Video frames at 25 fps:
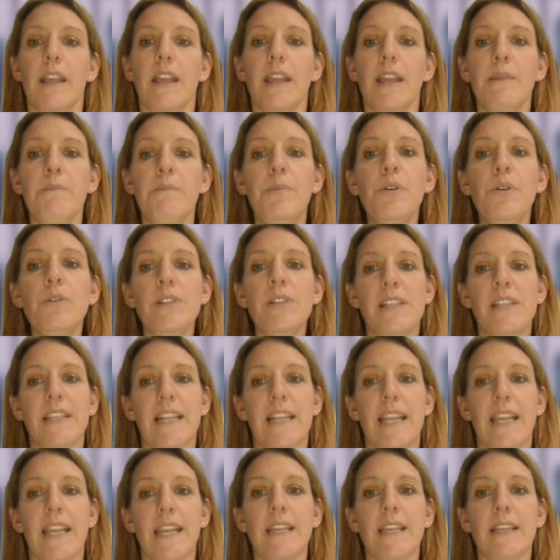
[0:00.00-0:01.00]

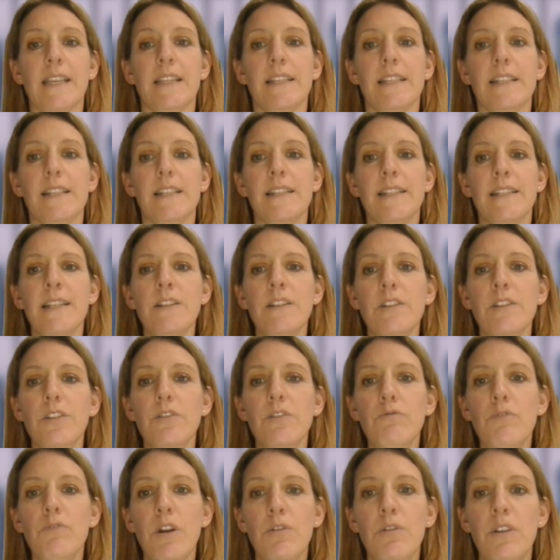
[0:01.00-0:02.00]
Importantly, since
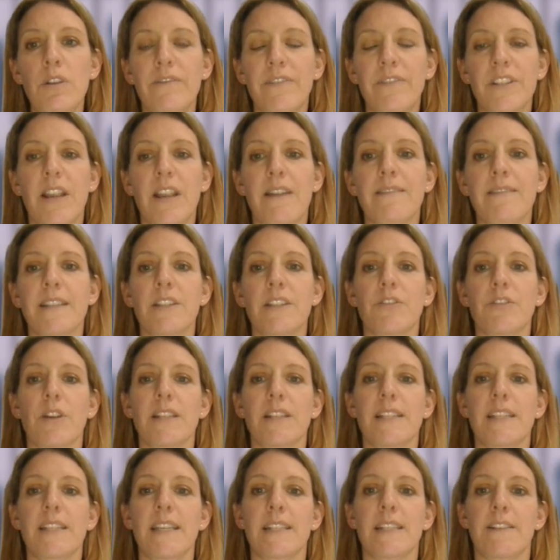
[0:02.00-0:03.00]
the role of a charity
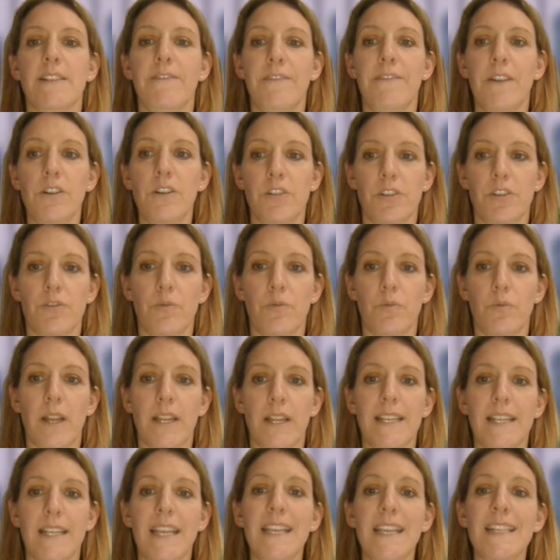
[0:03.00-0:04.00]
trustee is a functional one,
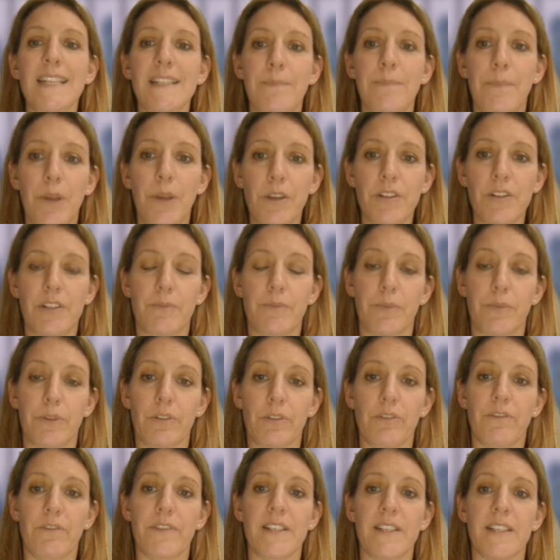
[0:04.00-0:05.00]
it is
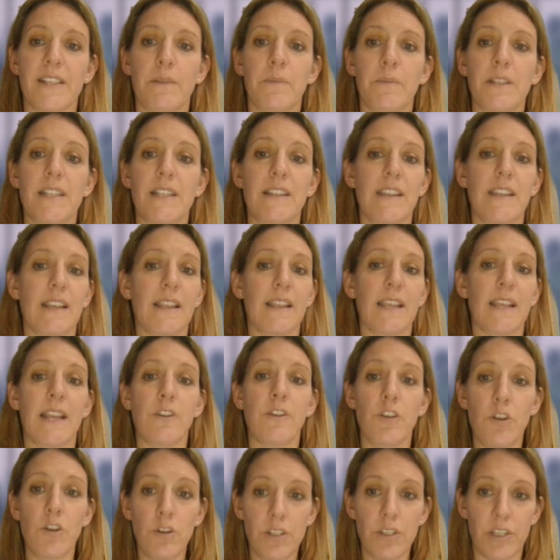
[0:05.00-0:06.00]
possible for someone to think they're
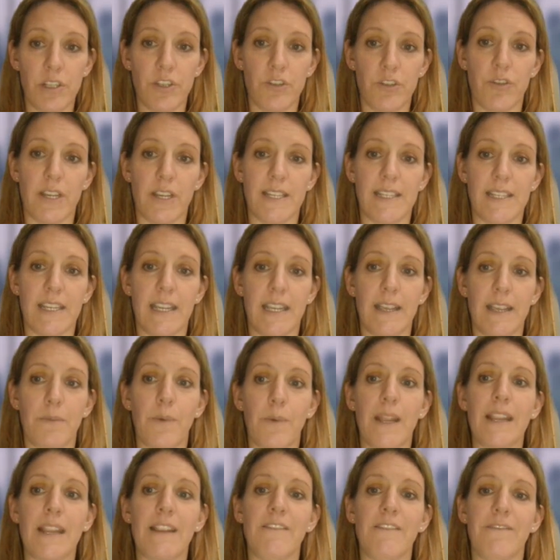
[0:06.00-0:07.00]
not a trustee
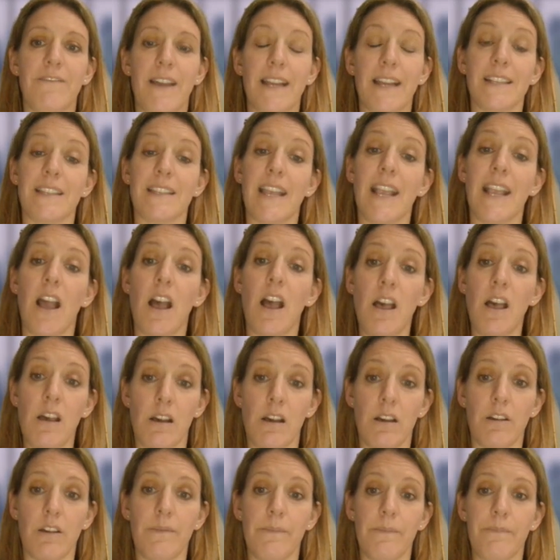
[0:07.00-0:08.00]
when in fact they
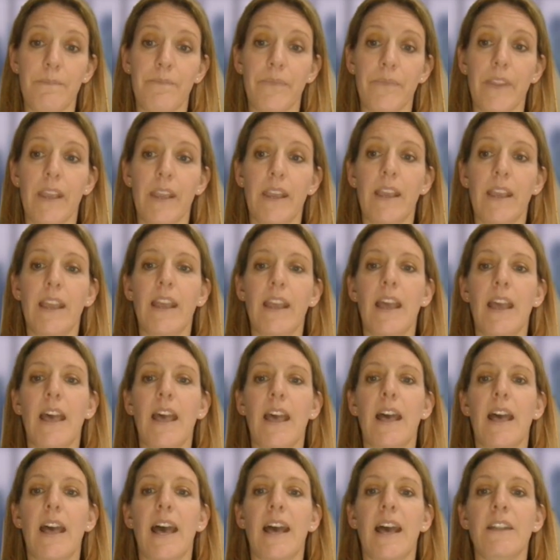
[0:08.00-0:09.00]
are.
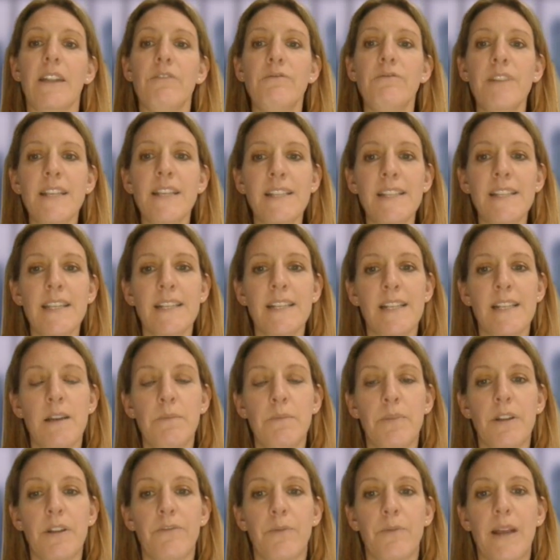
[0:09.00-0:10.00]
And a recent
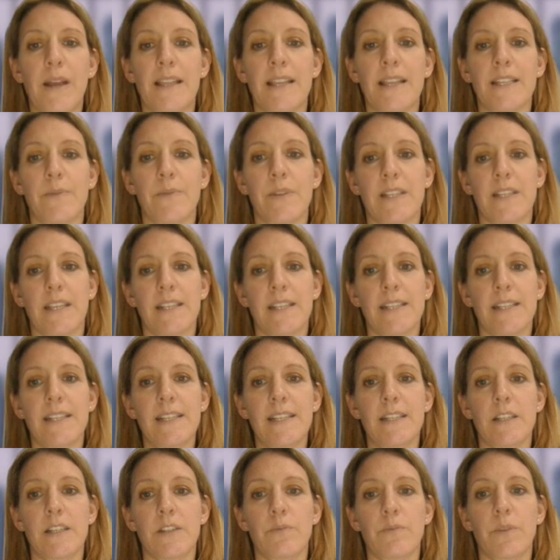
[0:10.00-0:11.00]
example of where this was
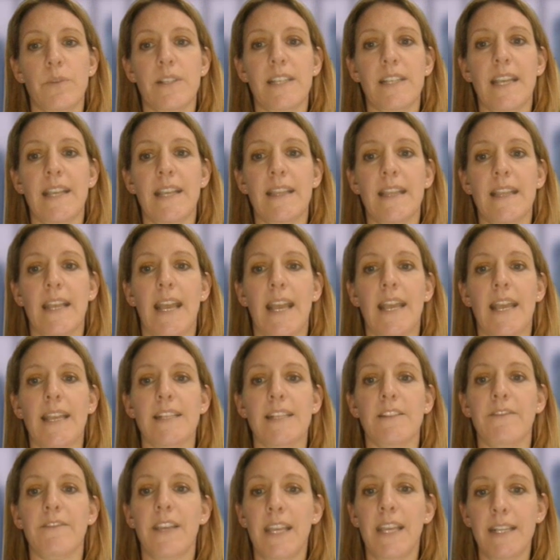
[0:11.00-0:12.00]
considered was in the
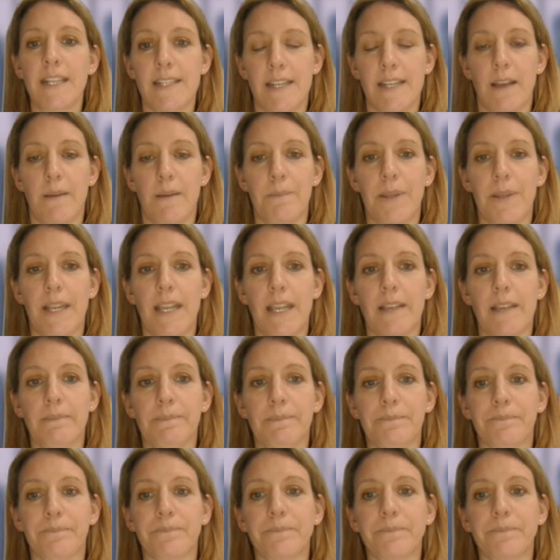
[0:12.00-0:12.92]
case of Kids Company.